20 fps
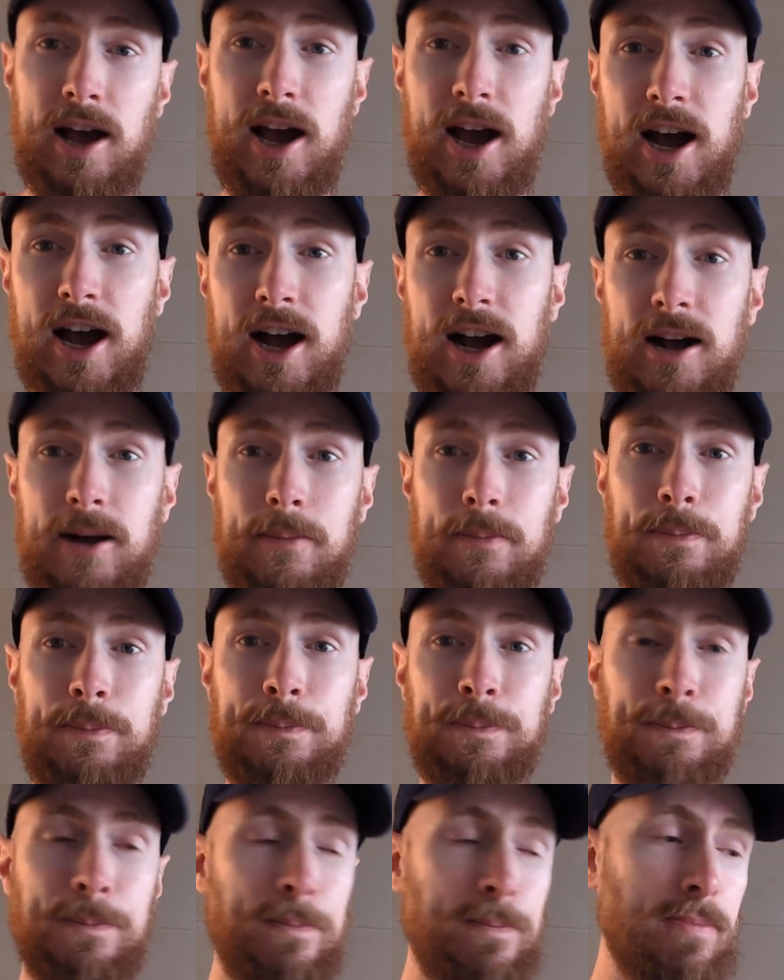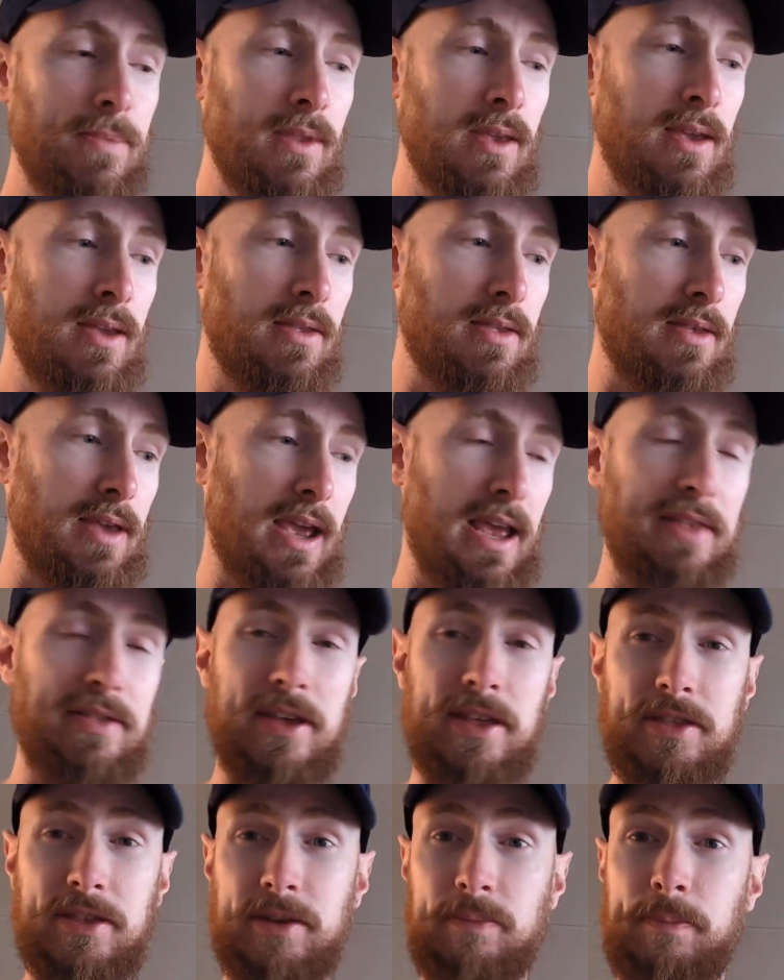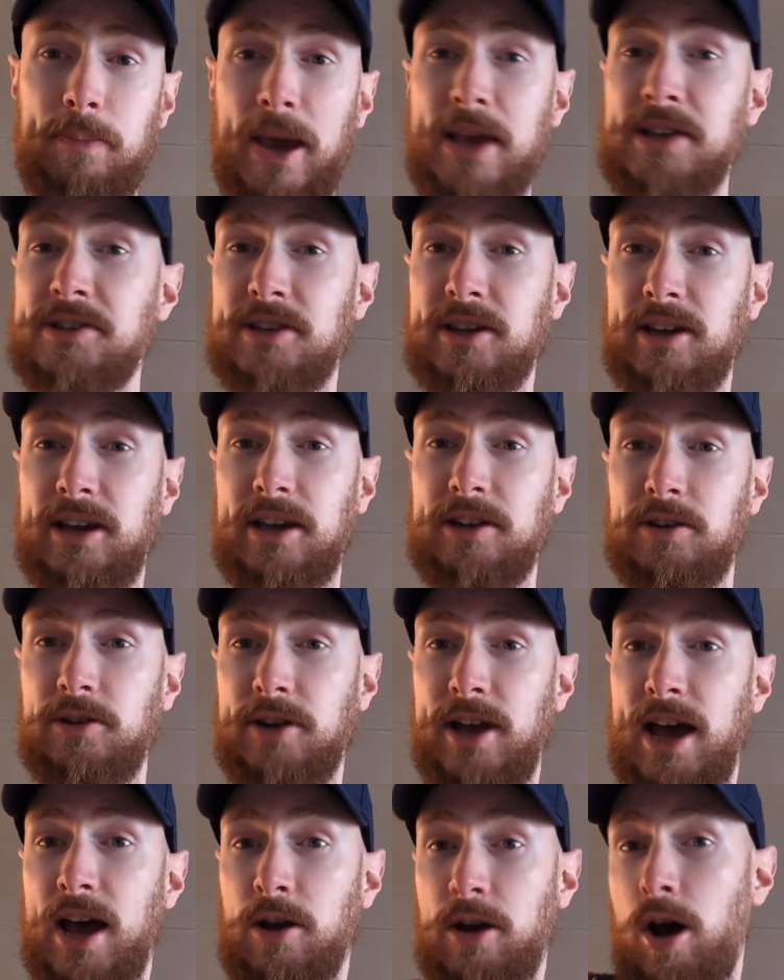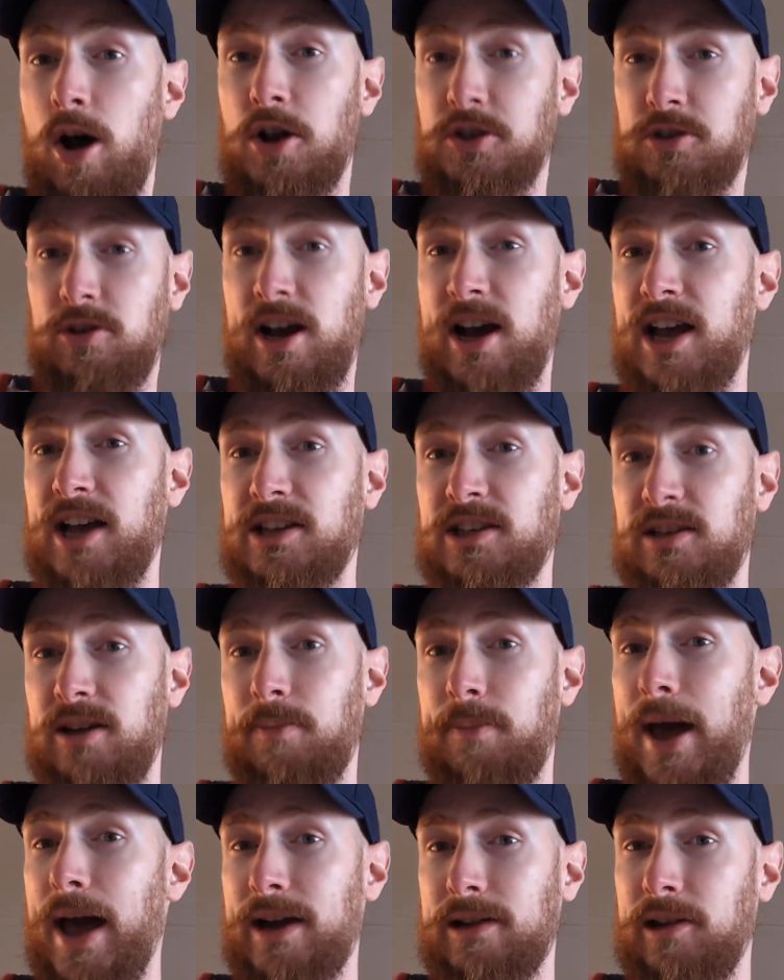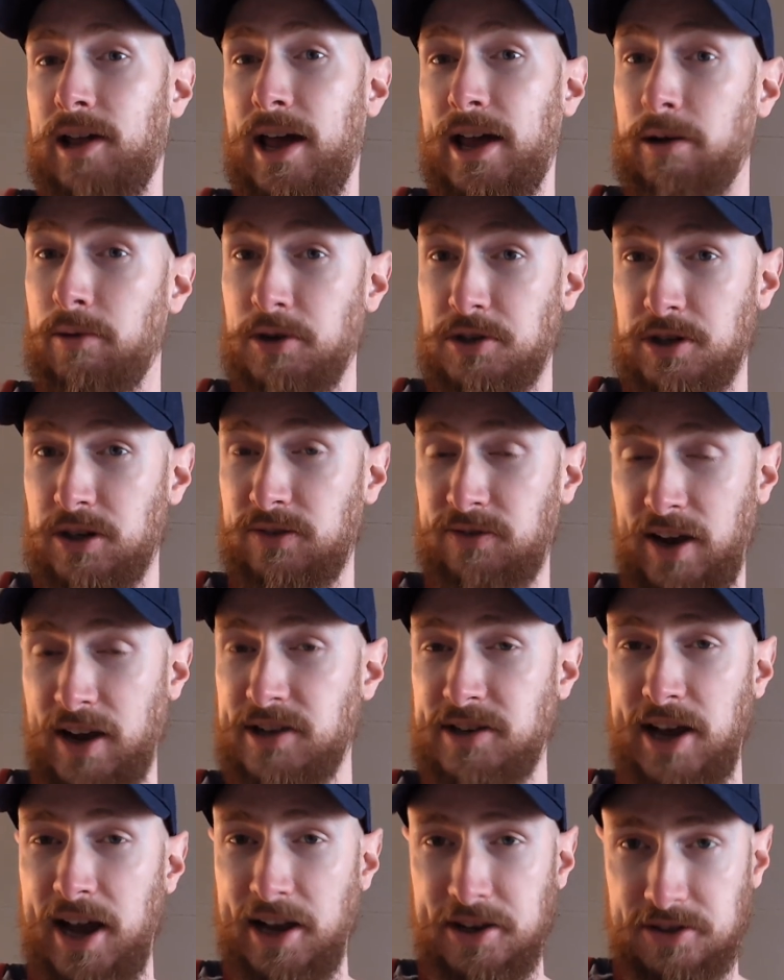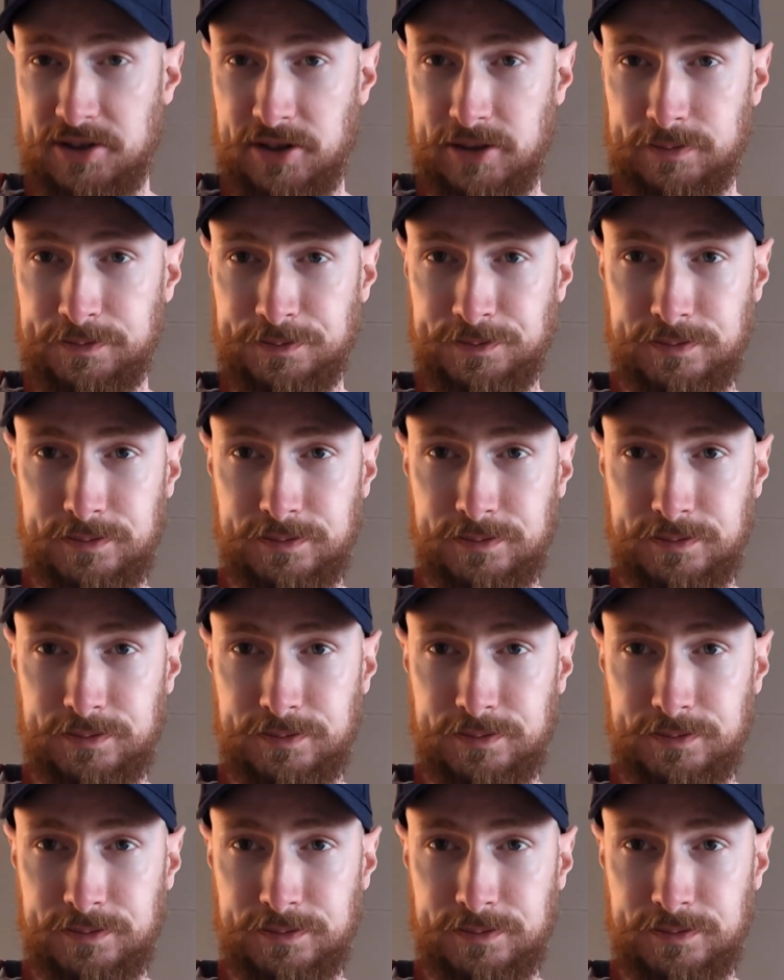And then the basic Kindle now also has a backlight, which is fantastic.